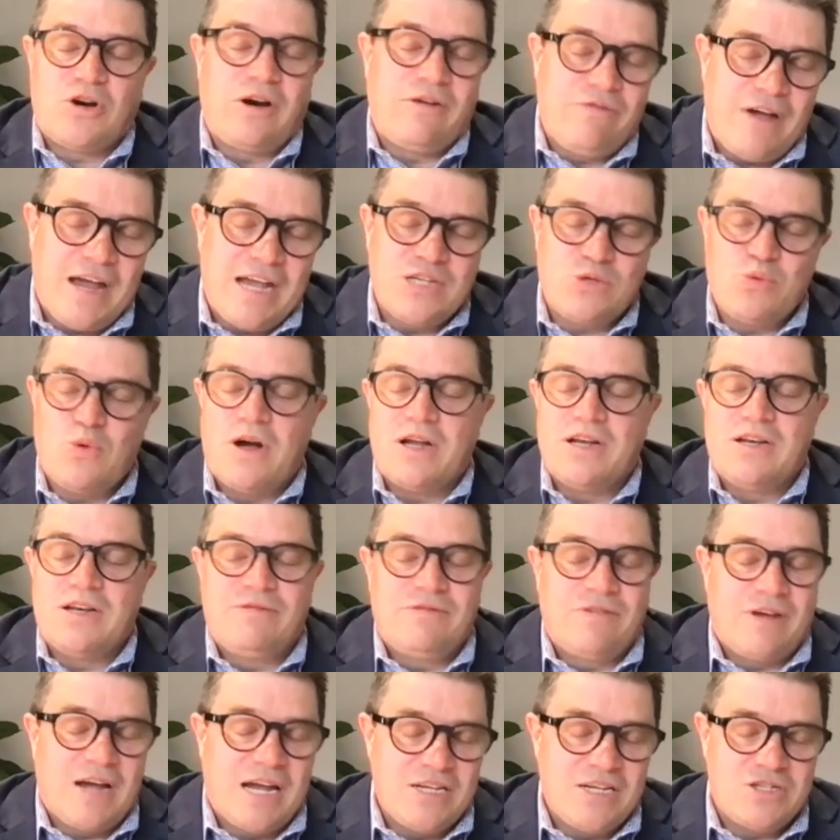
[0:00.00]
phase one to
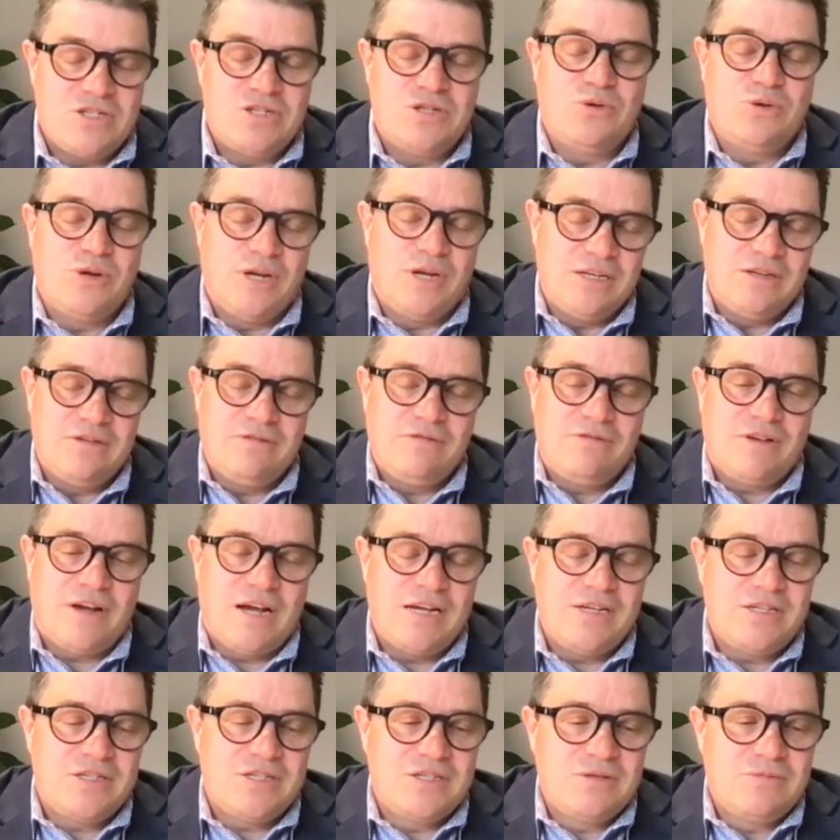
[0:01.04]
phase two
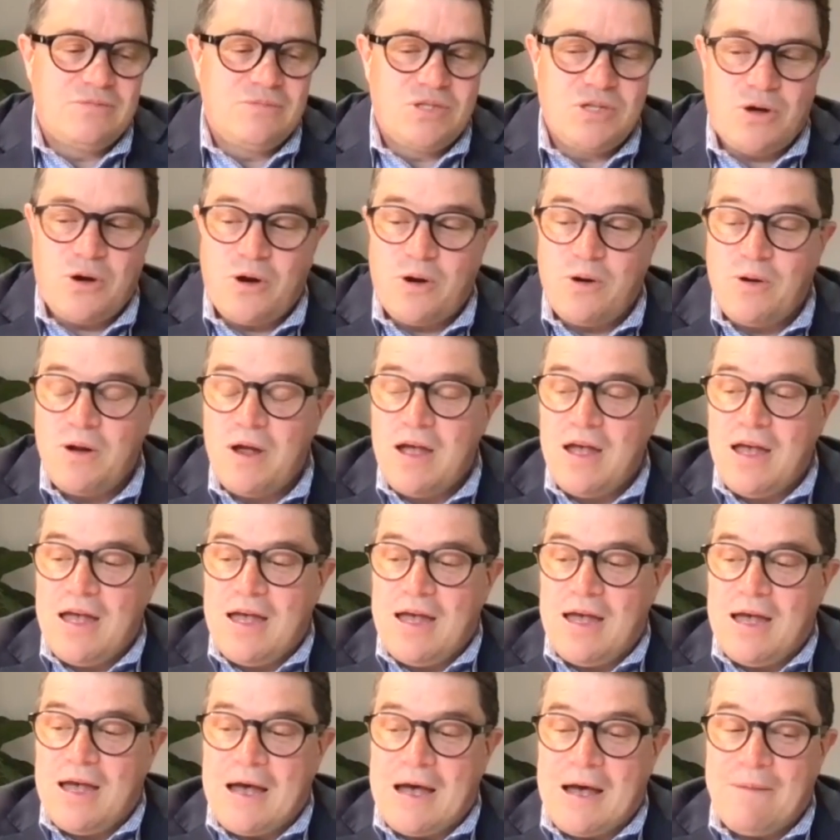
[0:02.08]
interface. So
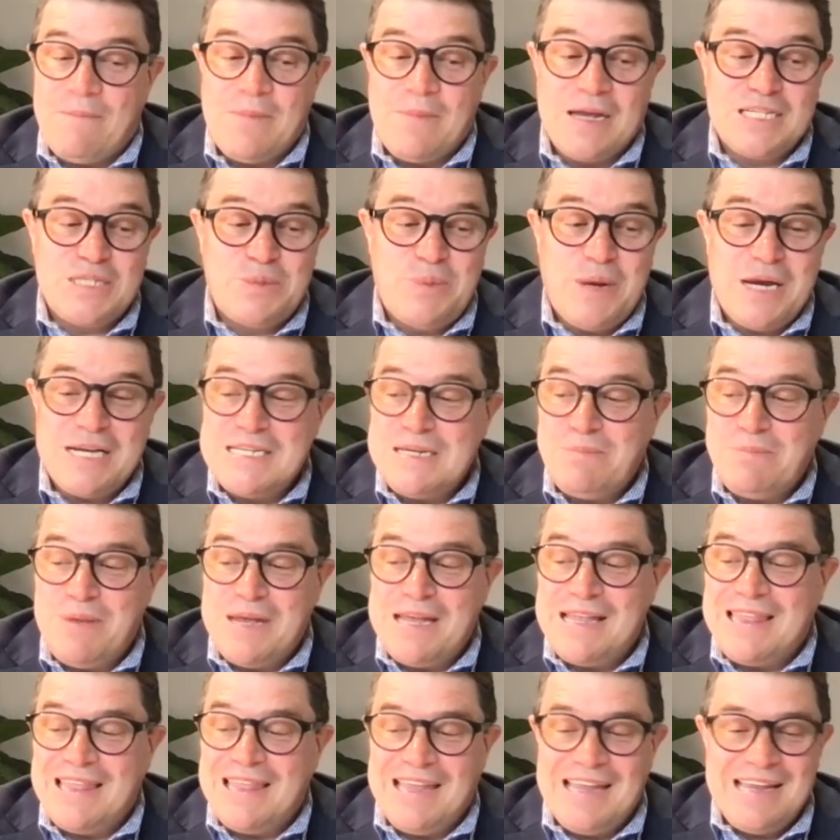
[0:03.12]
expecting
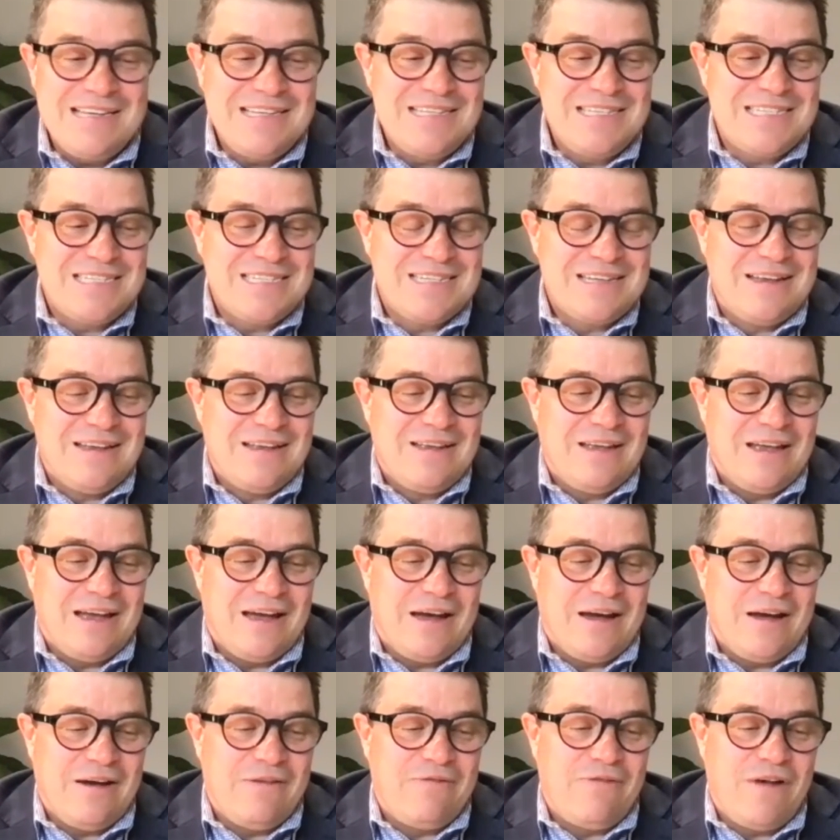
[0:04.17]
big things
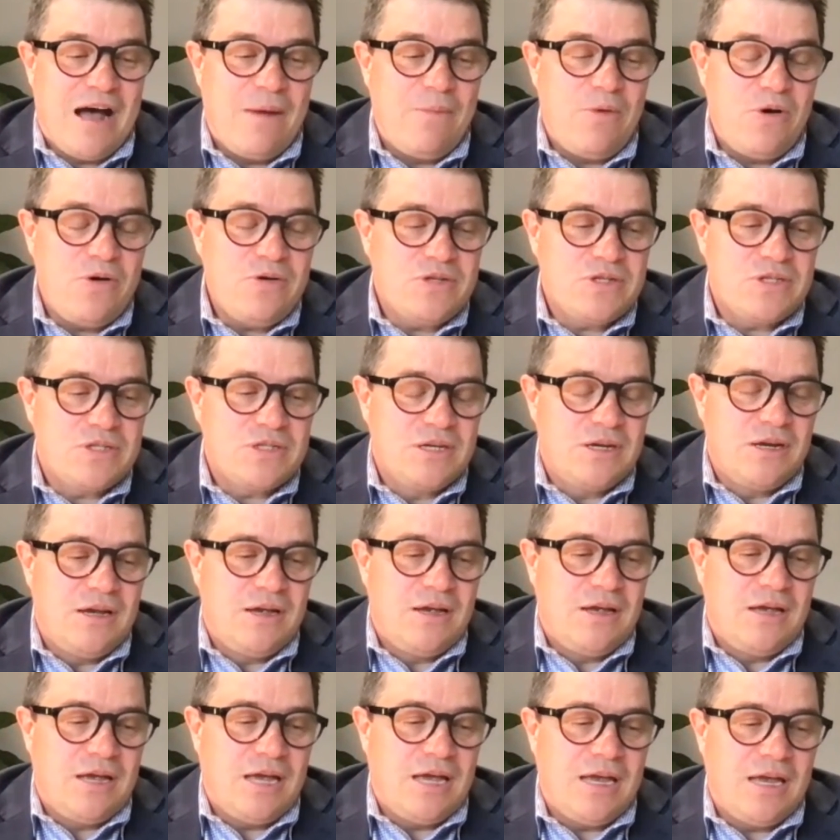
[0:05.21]
at Pharmaust,
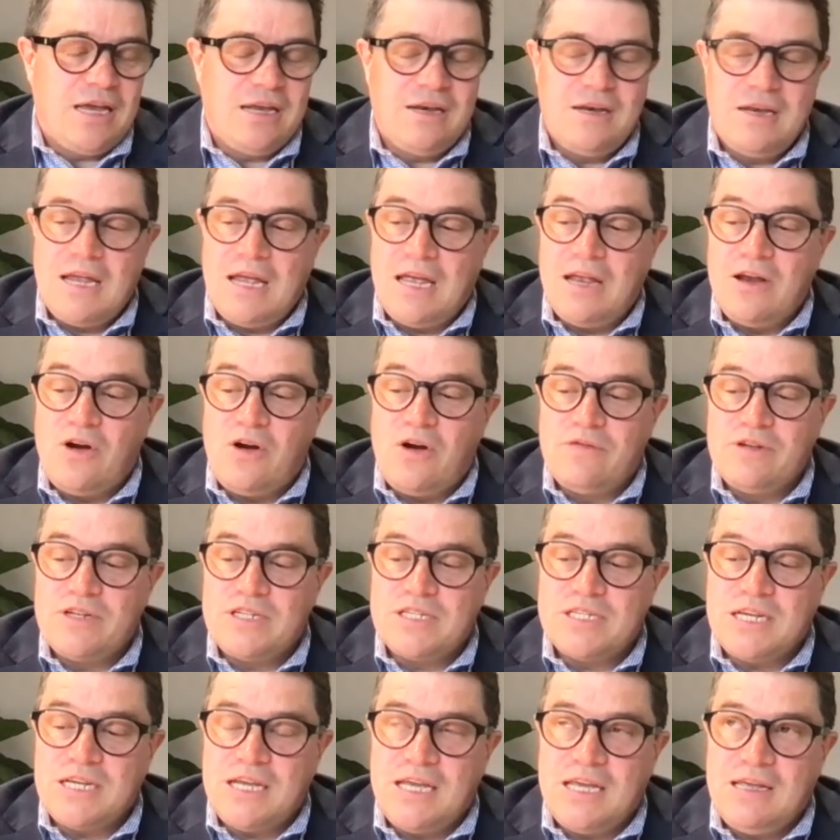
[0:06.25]
and
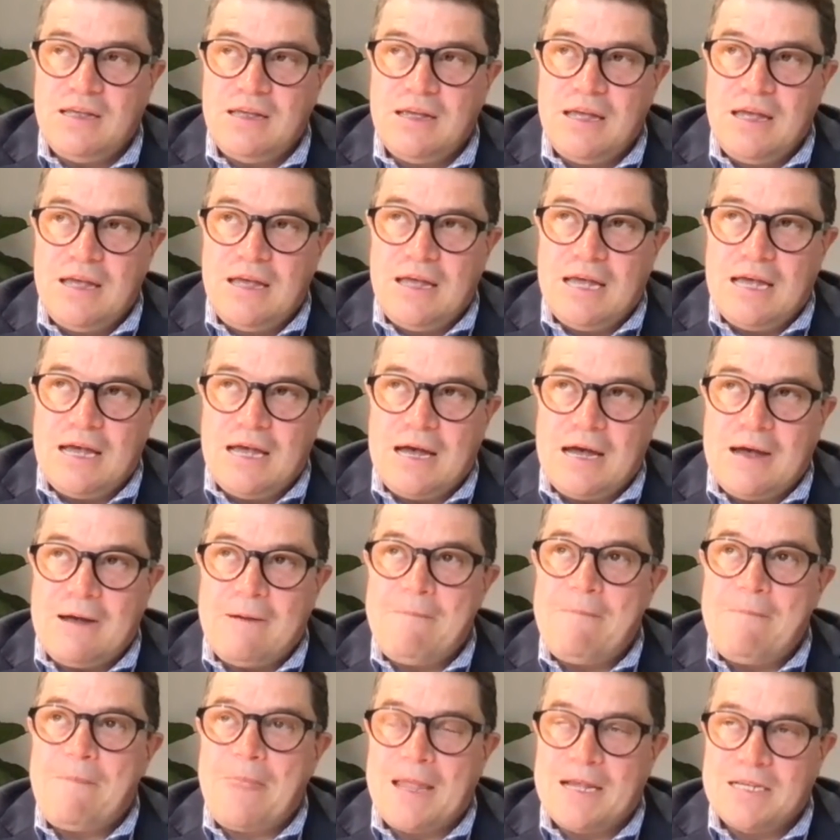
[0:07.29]
obviously,
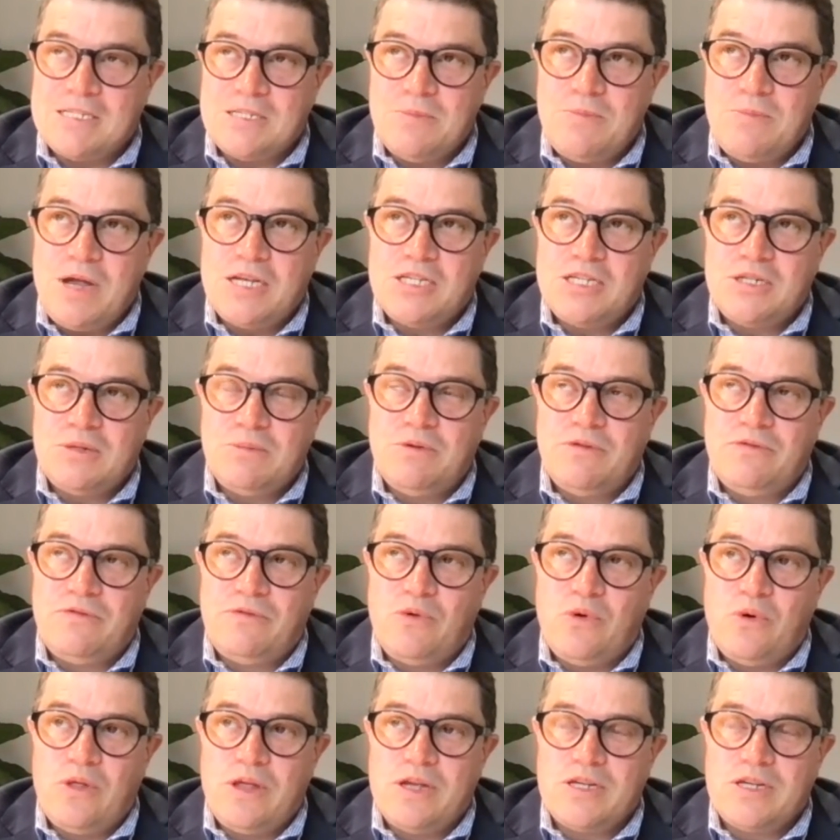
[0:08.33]
as I mentioned
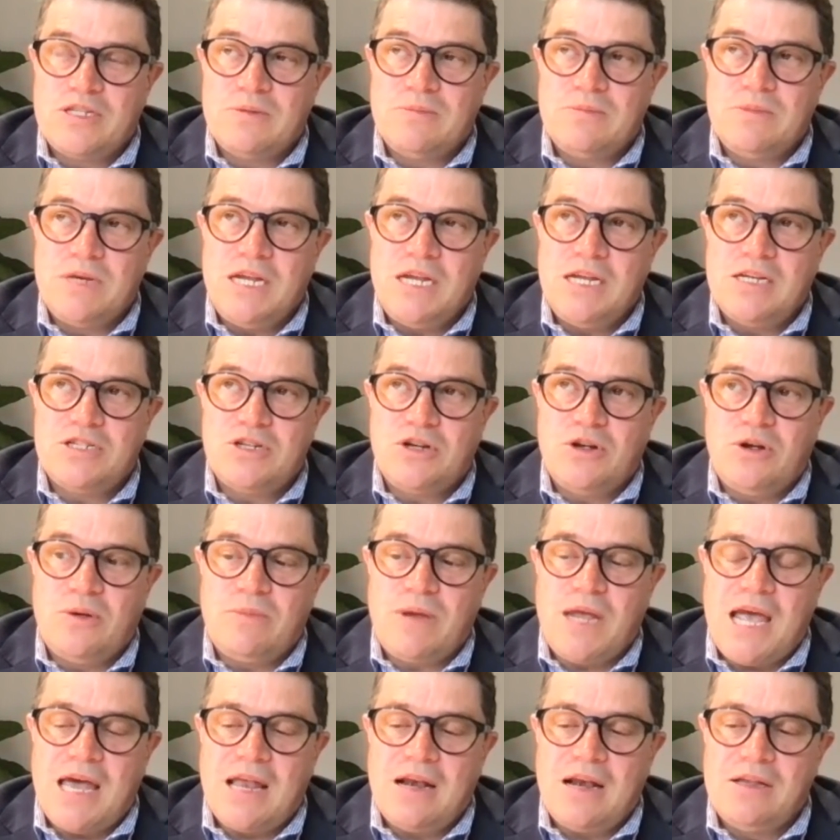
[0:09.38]
before, there's some near-term
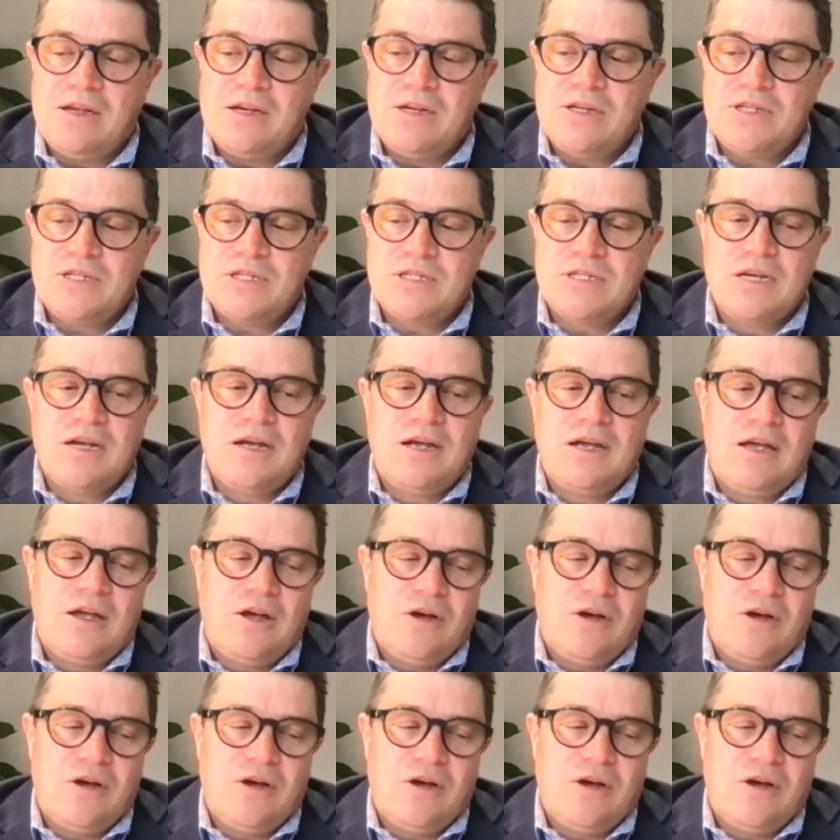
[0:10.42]
catalysts.